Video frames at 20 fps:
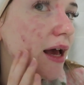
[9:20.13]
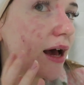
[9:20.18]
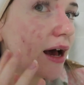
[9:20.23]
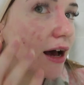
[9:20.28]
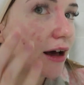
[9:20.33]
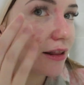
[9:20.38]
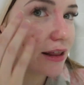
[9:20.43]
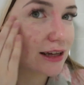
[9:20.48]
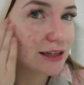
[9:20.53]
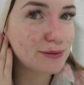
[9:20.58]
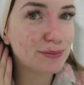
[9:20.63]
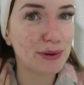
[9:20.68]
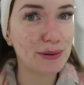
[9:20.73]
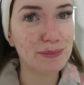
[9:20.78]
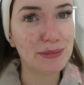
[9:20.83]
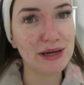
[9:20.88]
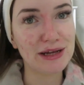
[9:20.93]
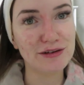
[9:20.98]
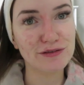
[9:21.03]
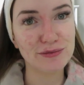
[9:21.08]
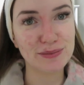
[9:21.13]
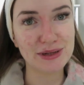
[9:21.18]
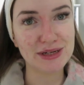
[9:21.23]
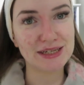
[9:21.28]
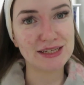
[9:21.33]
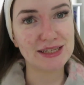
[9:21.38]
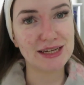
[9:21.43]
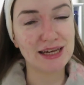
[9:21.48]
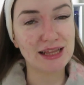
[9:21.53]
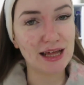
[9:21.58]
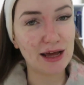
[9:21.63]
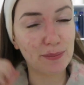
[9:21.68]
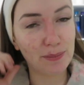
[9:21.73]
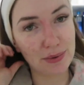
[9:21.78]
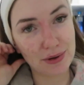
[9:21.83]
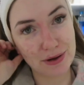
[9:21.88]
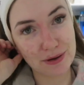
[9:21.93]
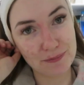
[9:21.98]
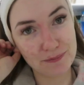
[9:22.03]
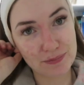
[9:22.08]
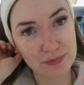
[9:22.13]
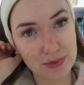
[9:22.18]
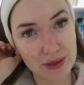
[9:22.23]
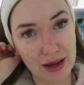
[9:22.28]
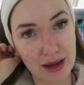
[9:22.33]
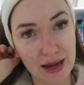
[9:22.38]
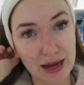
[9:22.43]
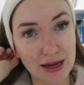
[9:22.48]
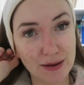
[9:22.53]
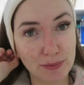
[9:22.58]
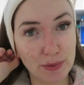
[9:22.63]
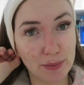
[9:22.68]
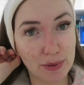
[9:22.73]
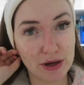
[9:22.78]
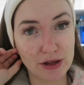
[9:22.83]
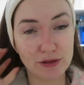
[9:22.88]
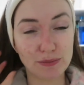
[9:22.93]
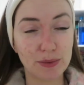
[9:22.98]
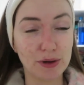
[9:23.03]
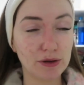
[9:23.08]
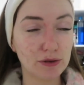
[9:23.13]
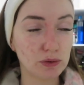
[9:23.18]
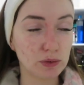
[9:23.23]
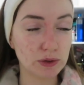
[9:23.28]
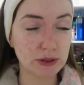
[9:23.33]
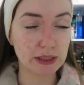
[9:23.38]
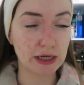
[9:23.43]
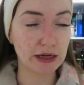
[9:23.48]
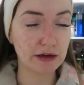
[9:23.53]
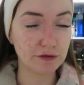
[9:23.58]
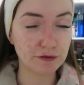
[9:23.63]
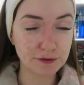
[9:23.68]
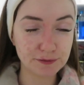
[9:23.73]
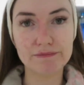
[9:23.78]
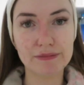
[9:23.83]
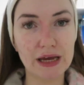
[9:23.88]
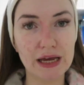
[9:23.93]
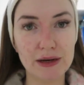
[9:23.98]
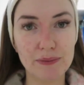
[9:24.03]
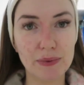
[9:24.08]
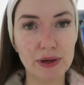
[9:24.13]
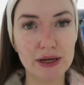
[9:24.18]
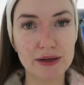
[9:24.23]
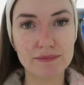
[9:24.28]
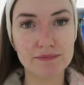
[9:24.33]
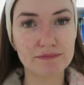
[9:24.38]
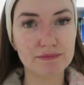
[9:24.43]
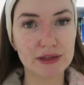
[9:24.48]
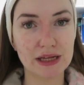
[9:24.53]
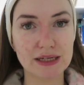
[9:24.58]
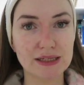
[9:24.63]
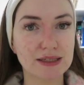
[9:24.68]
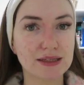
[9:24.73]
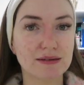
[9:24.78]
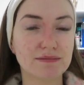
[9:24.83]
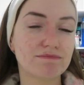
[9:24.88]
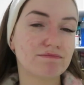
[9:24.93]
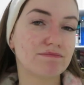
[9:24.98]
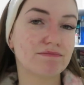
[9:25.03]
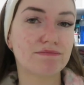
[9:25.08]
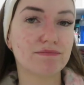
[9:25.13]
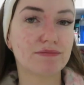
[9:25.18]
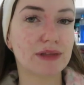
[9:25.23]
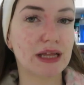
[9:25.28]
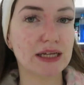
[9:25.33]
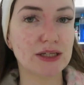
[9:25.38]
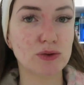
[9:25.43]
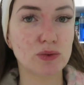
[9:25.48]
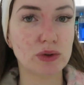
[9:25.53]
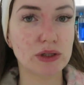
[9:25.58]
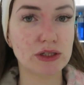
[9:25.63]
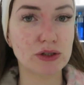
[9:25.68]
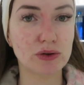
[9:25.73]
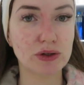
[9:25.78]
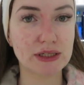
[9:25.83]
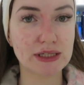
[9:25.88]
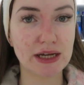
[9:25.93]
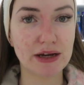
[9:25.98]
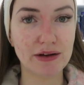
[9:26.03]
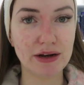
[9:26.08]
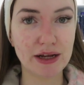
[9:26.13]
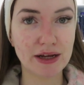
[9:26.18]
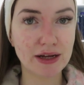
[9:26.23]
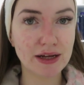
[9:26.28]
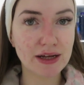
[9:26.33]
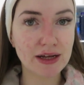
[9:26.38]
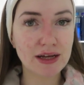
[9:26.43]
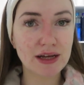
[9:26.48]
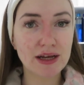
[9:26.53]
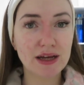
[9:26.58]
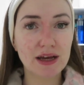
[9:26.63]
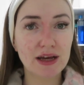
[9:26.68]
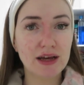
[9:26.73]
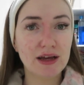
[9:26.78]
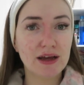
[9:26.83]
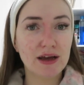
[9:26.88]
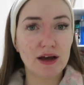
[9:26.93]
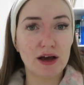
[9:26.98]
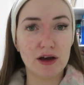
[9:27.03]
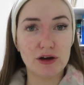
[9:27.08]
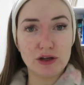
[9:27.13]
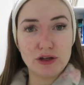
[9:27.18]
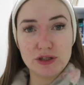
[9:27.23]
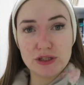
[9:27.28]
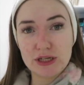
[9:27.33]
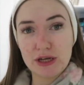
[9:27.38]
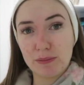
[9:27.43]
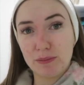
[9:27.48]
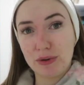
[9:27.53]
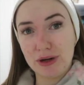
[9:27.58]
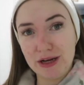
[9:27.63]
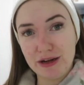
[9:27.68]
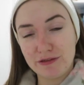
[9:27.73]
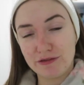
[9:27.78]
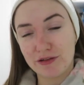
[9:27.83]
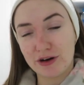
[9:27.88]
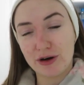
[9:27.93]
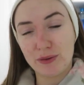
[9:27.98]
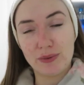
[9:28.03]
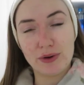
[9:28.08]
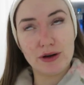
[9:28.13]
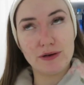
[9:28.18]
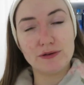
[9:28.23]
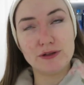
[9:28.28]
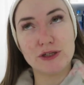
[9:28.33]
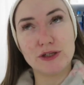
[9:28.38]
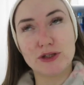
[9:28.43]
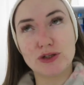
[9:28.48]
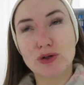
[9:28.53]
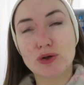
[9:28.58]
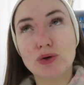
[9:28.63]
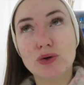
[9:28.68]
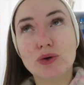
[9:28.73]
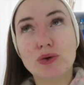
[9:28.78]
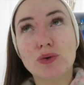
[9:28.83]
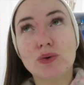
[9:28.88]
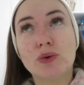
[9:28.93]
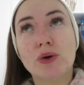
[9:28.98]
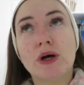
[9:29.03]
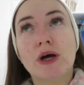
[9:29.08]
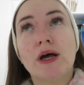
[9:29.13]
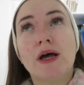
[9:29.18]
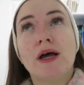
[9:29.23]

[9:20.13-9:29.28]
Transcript: that's a bit mean of me to say that, but I hate my birthmark, always have. Anyway, that's all that's got to say on it. I used to get bullied for it when I was at school.